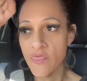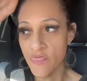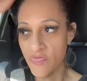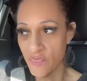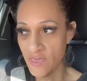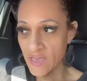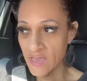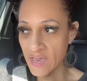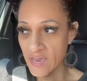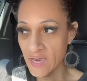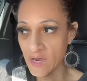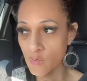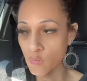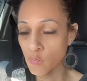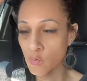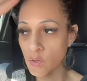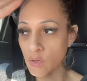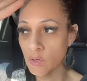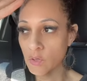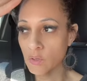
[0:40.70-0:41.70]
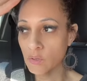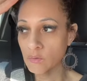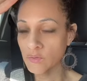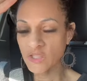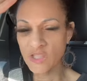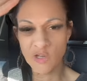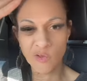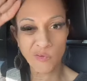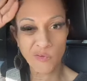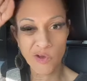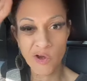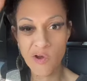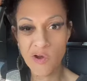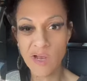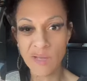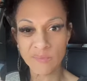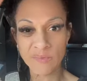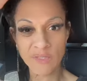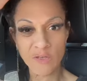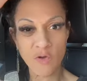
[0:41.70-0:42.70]
they will you know they're
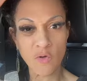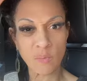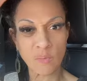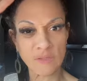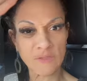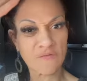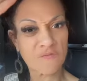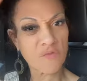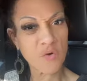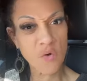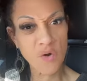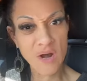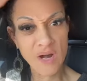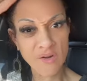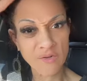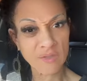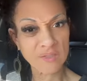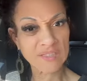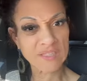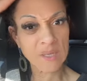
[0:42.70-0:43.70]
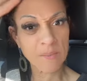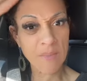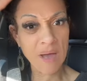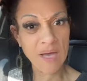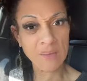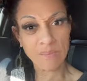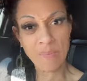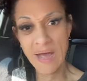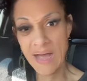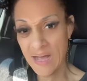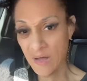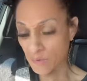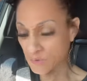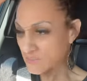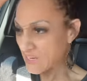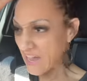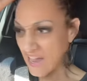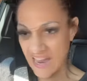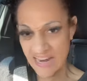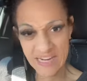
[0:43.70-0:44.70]
up to almost 400 some odd pounds.
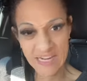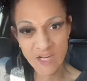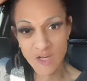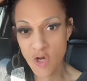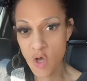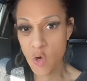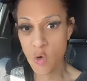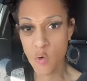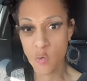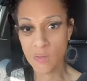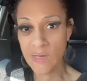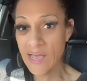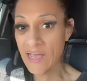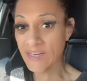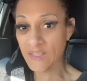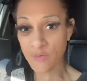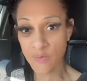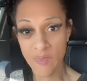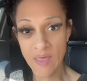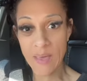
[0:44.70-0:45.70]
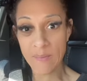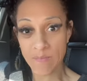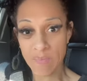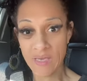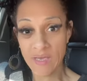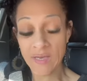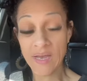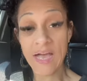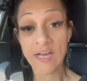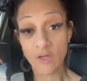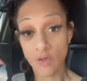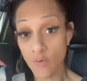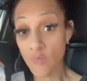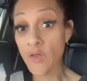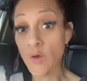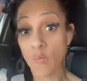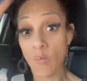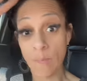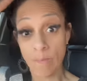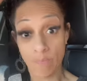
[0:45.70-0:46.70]
I didn't know lions were that big. I know they
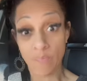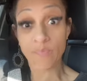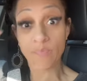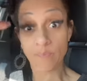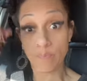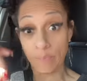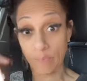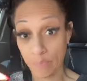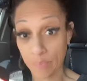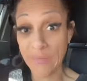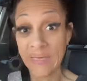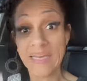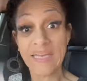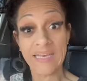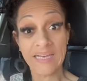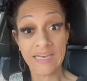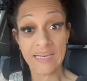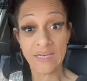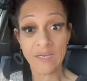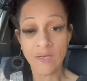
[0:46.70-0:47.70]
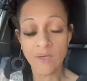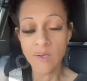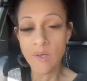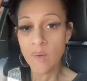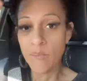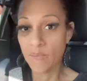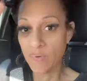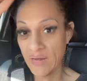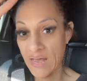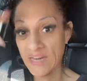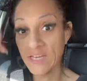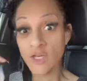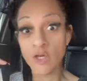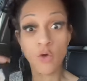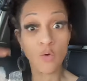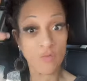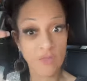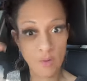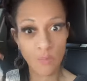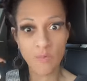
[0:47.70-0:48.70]
were big, but I didn't
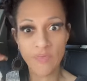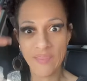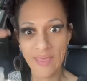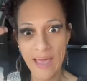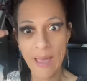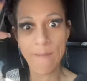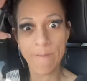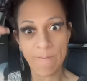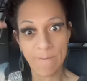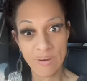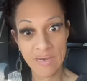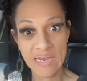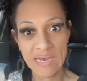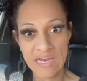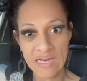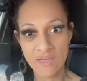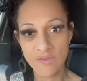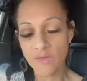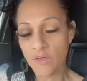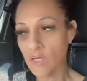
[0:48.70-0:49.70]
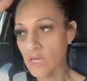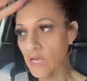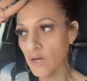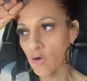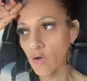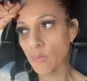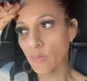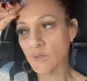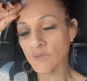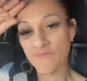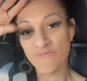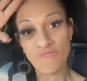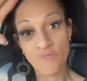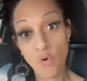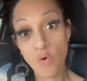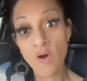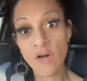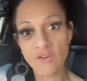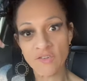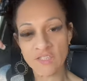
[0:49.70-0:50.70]
know they were that big. They're like almost
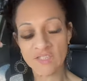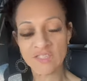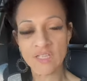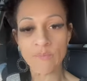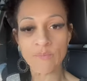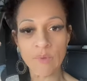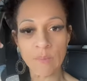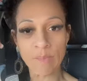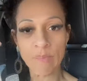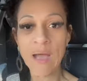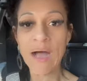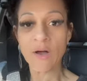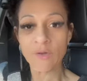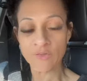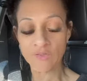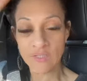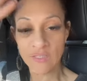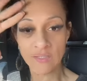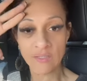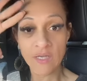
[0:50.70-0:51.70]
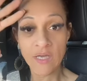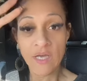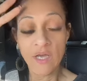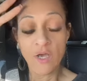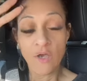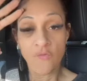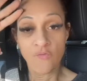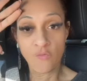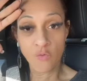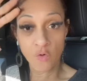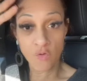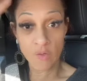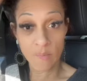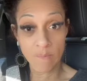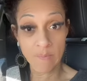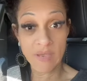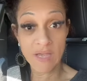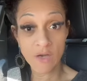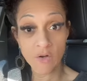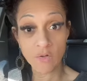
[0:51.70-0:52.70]
400 something pounds. And for the
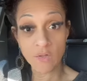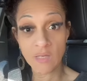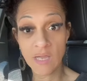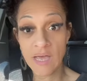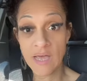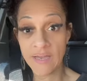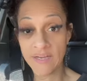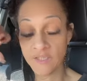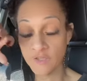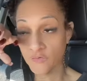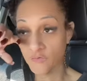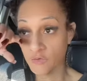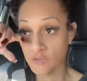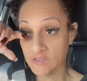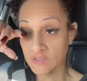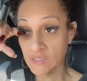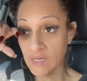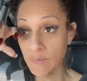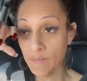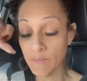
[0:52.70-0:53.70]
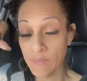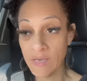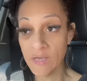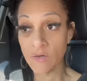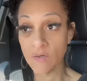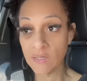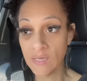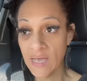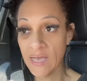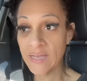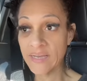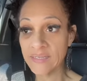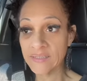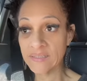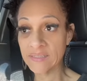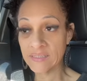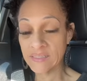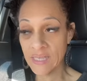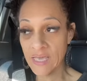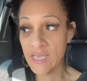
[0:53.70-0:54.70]
male lions, for some male
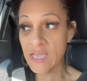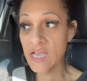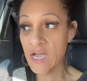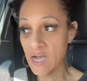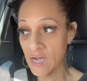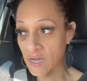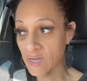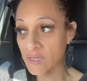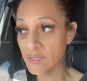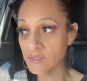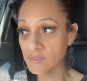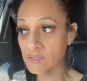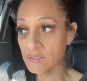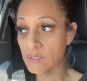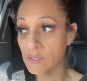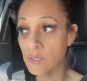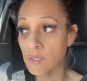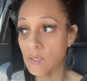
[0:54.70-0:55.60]
lions, they hunt